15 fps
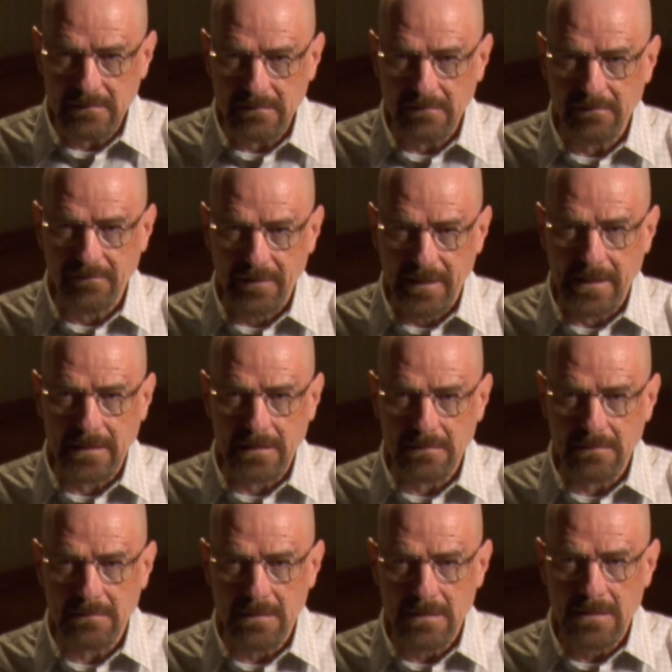Fring
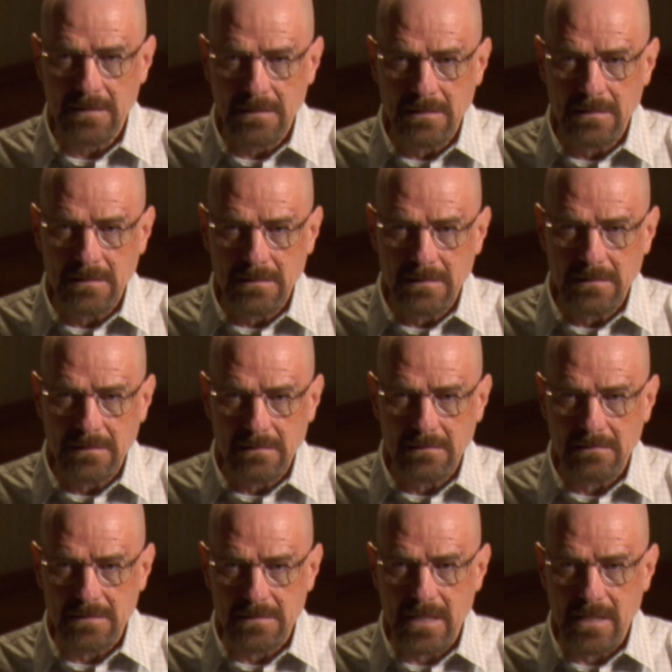
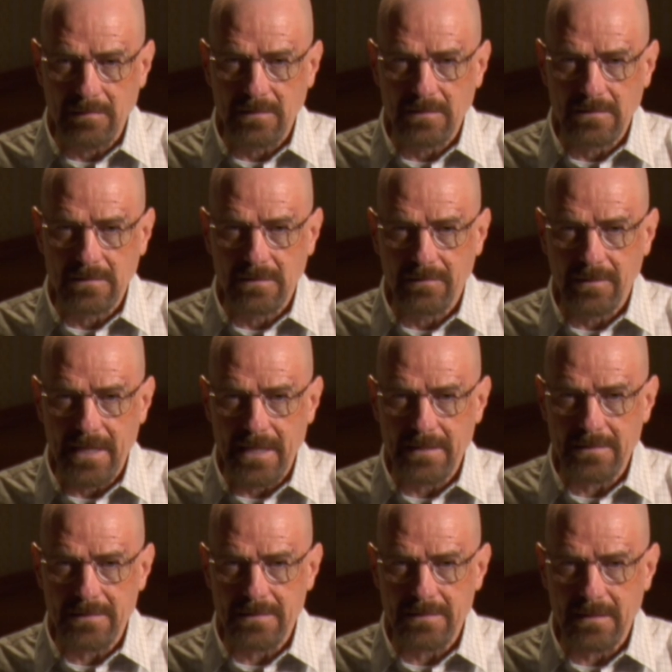was able to
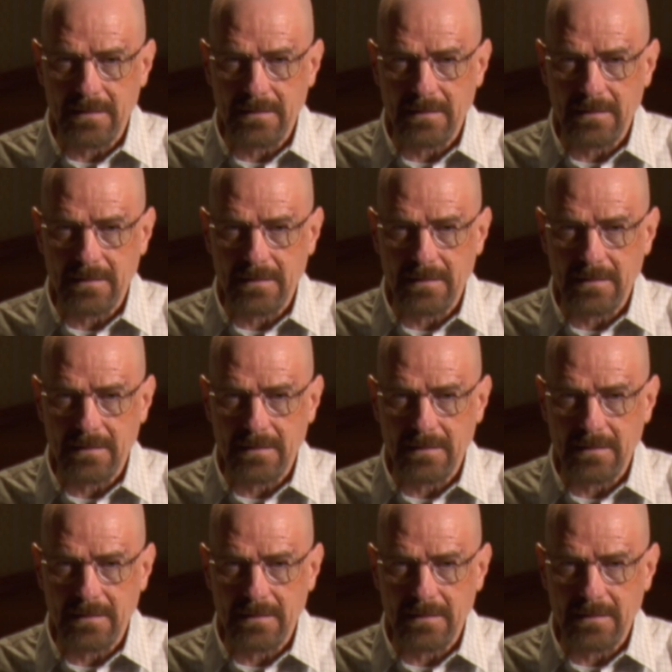arrange,